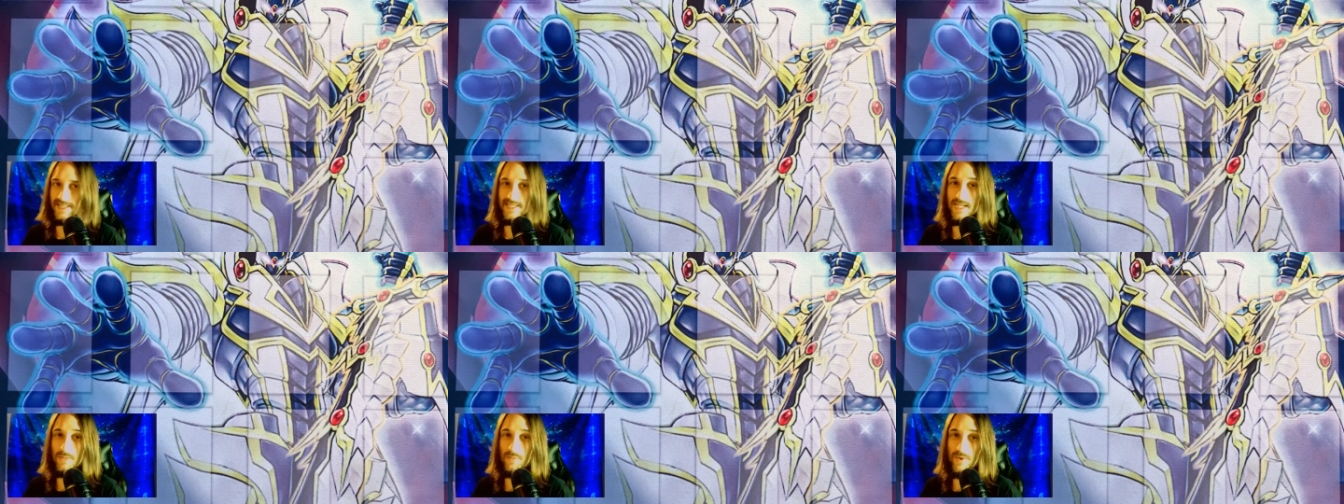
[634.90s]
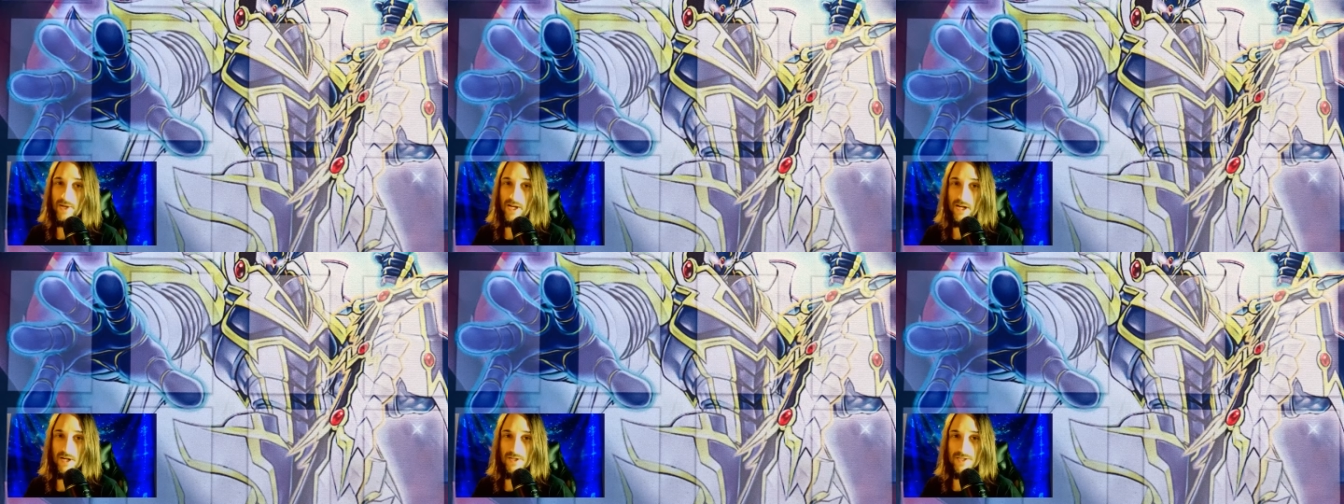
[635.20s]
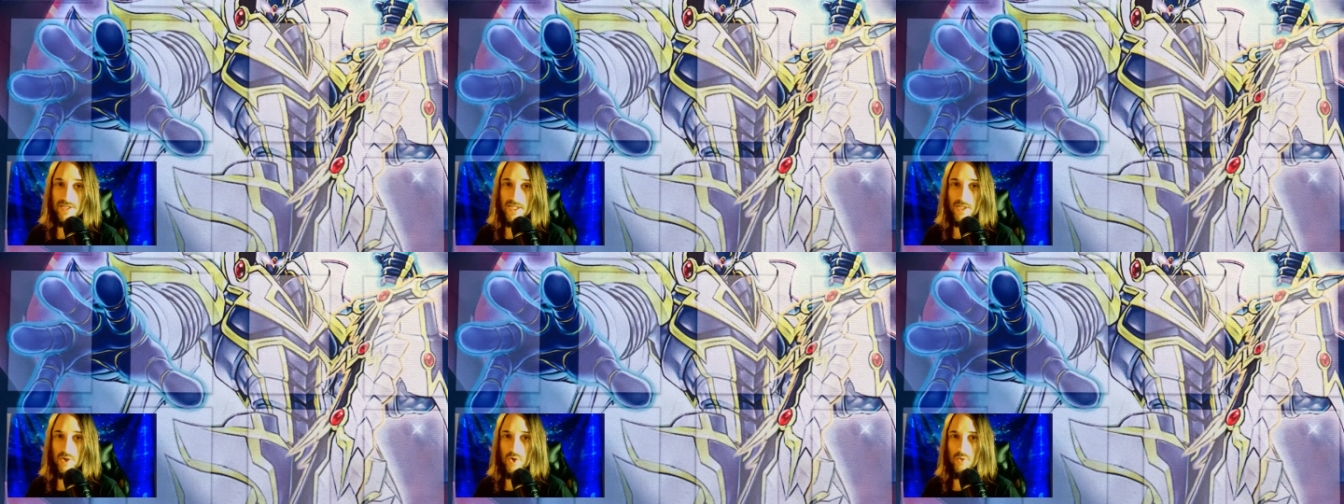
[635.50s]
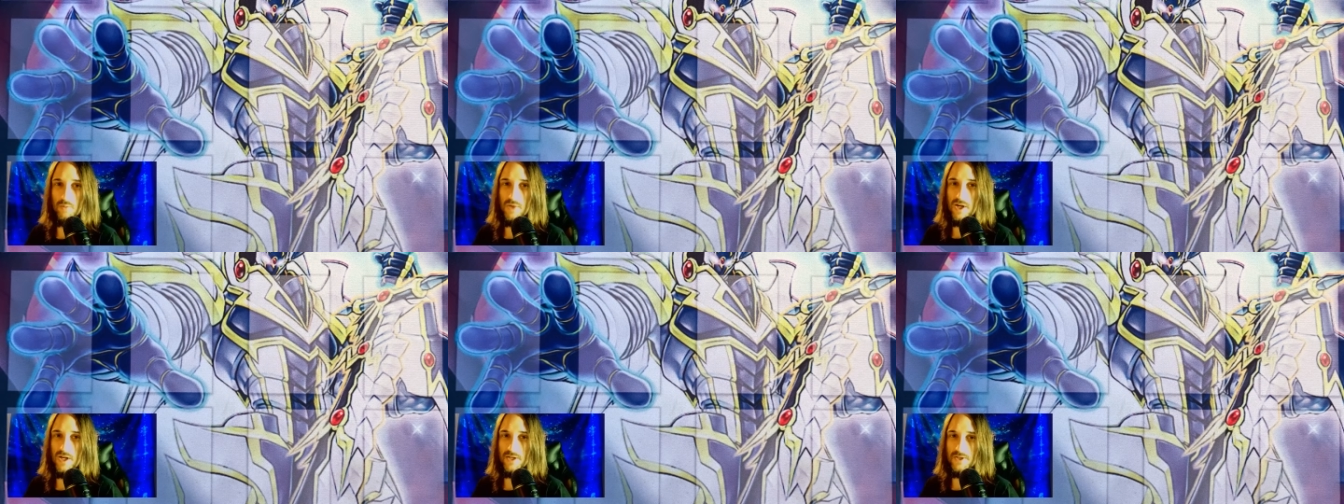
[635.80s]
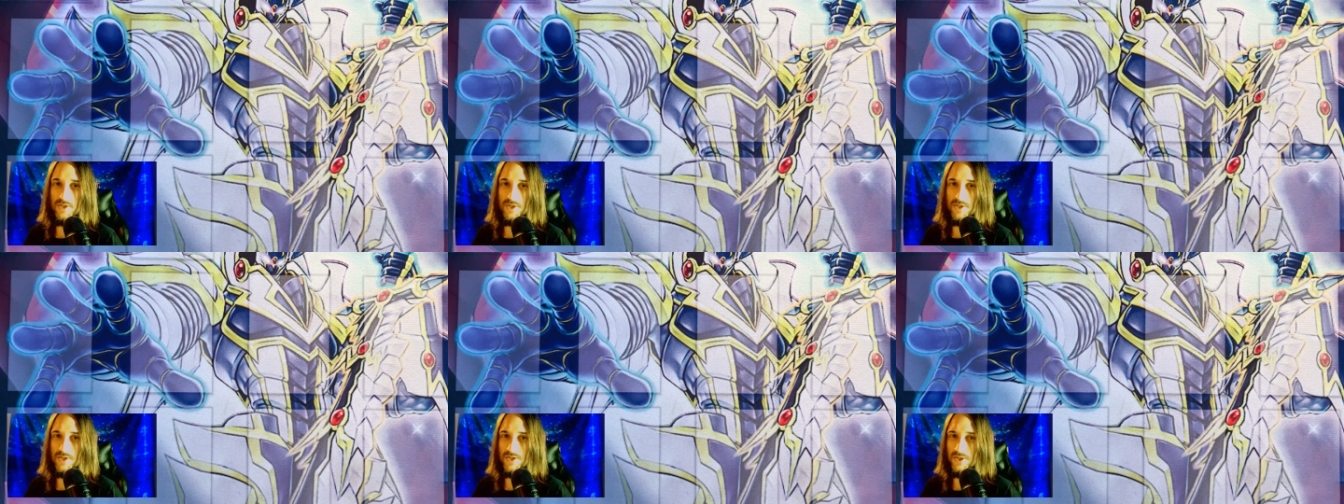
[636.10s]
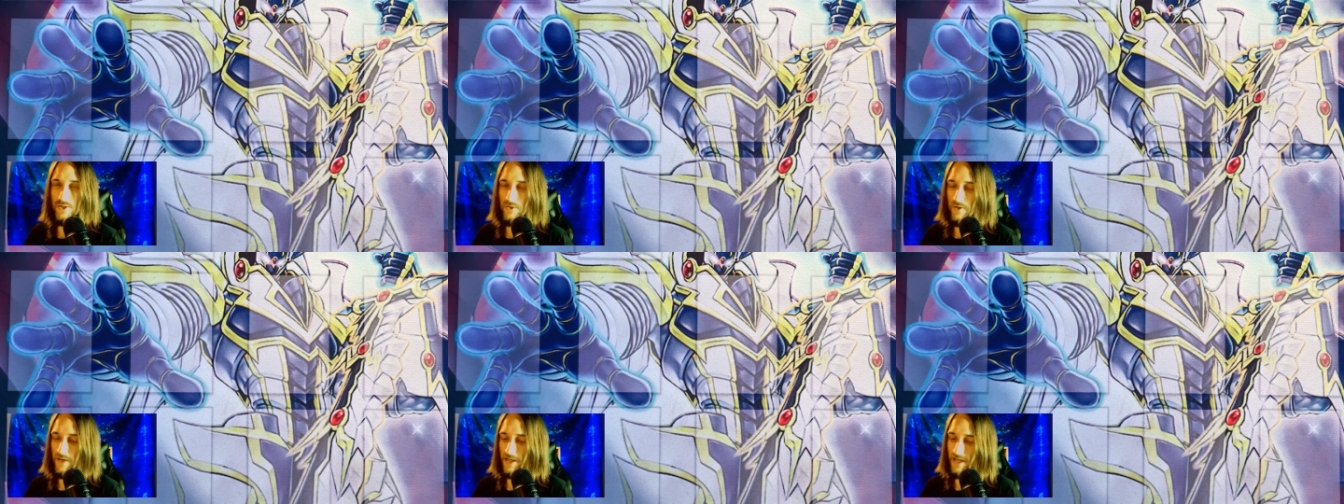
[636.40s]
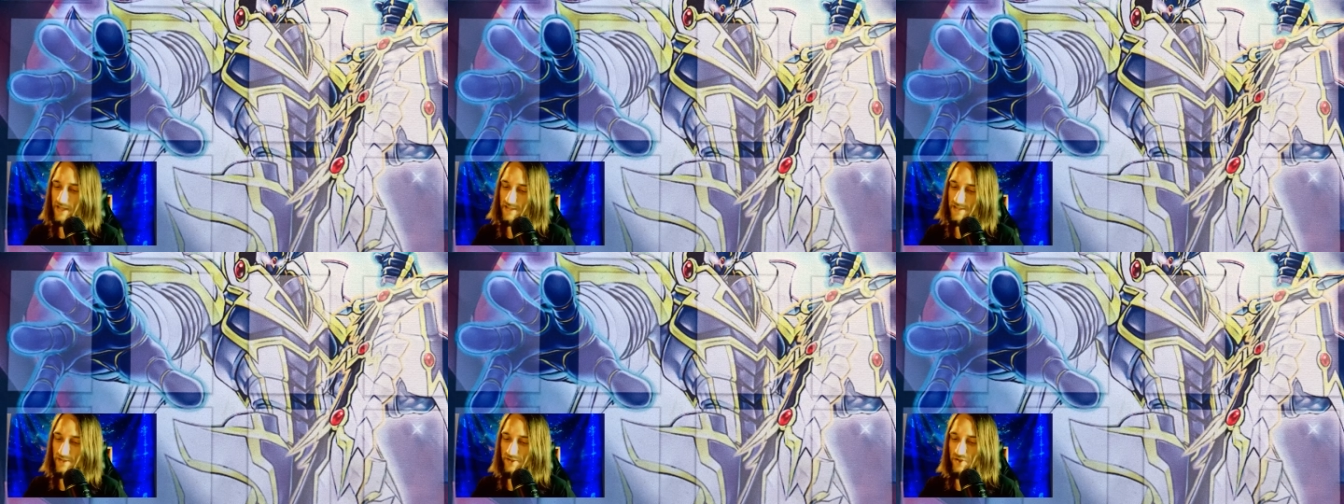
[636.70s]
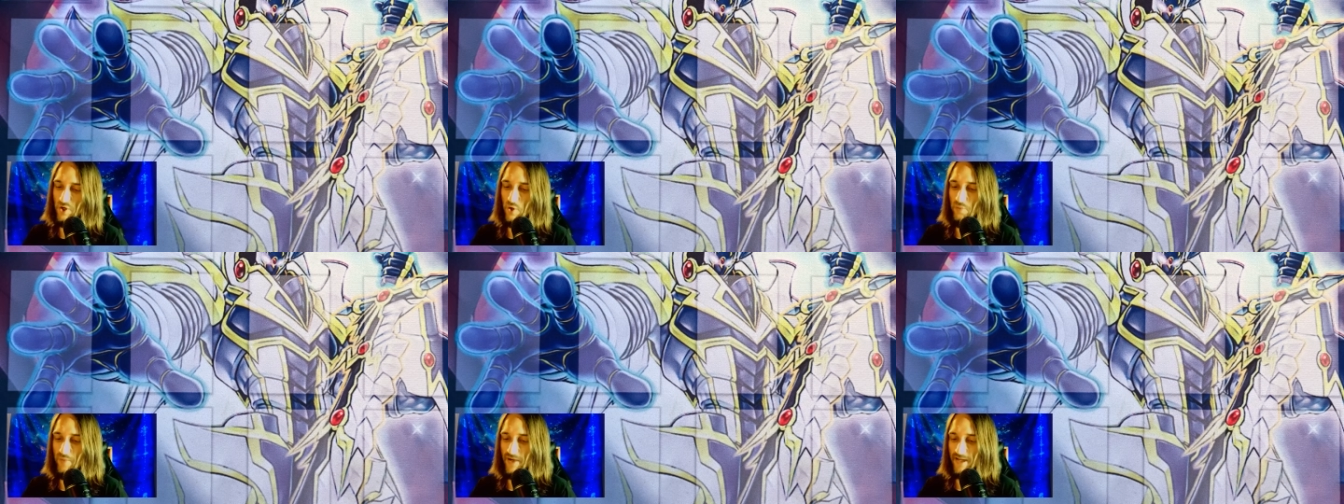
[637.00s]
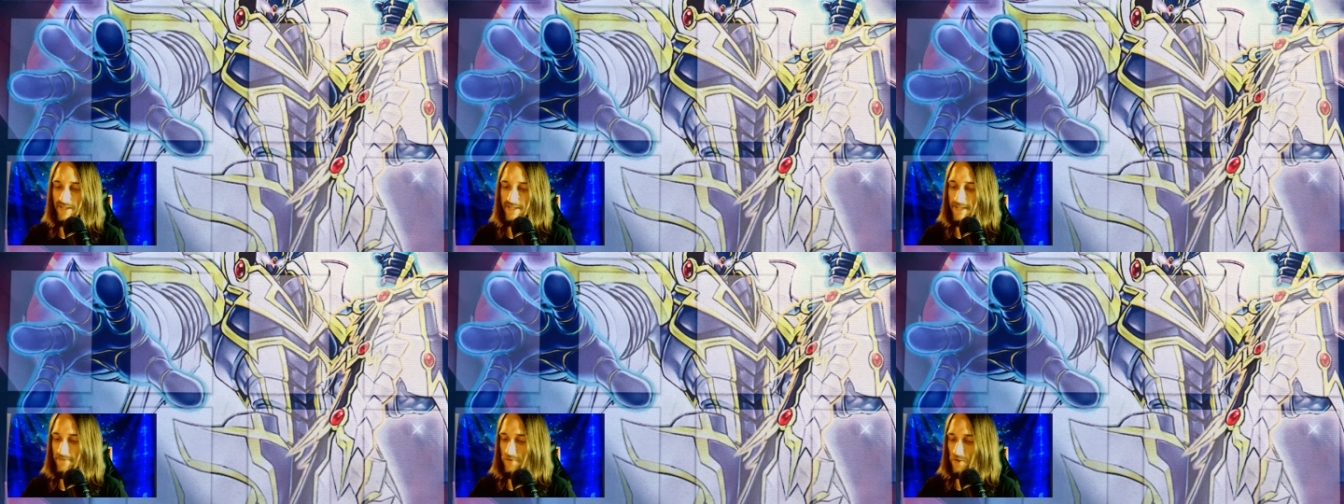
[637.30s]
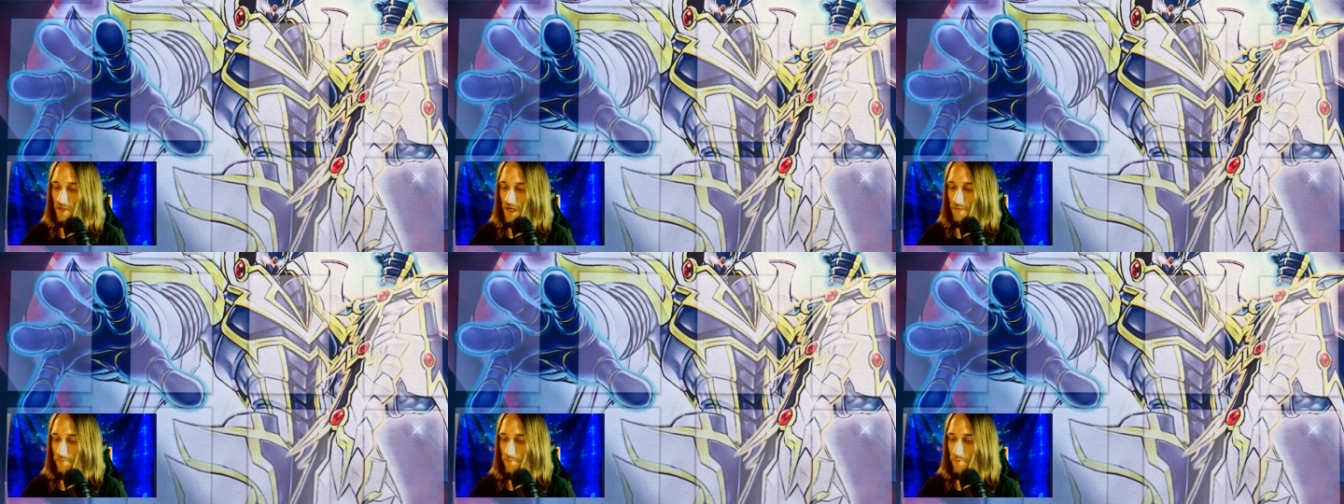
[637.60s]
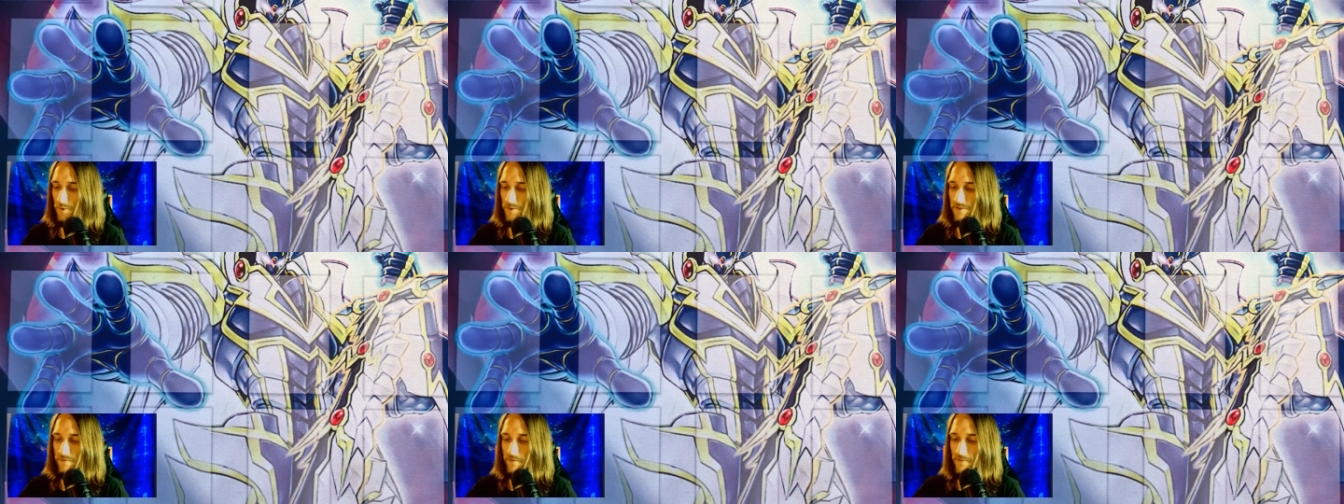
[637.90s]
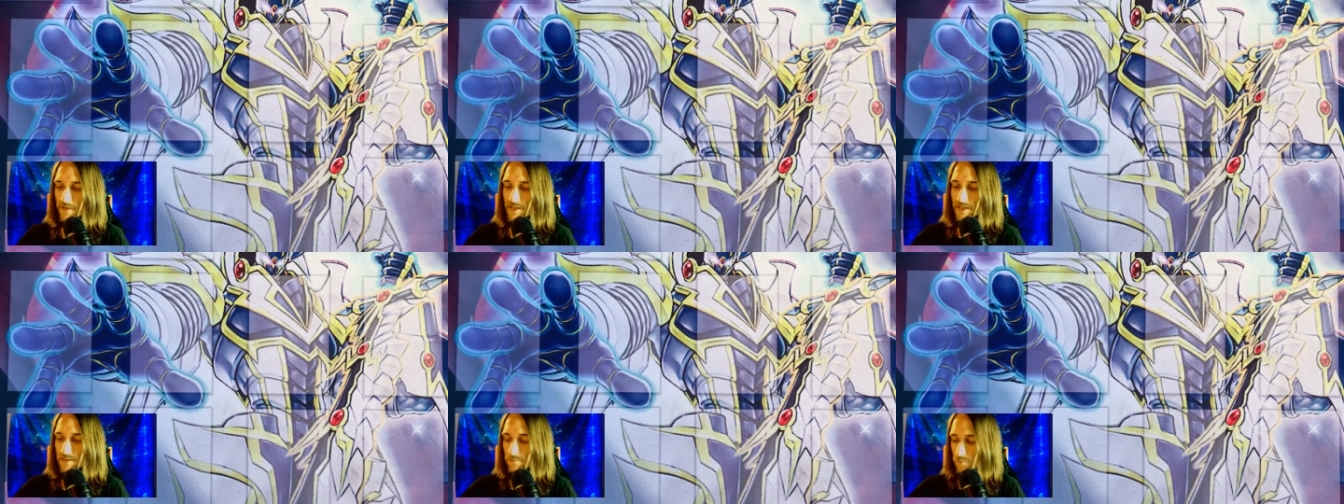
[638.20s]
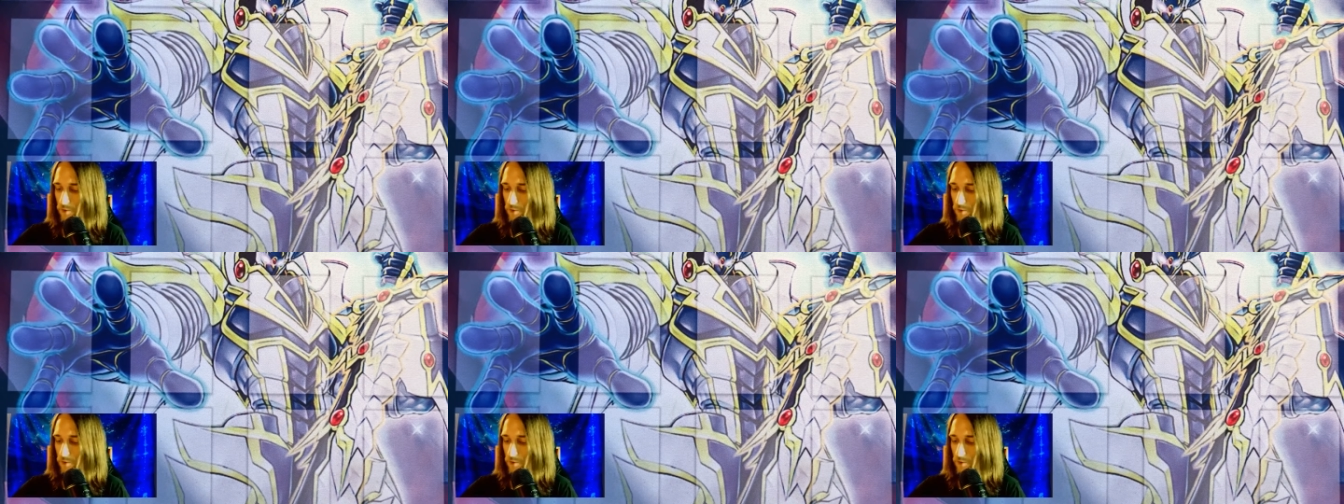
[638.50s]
up, we got our Synchro Monster, so I guess they'll go by level upwards for this.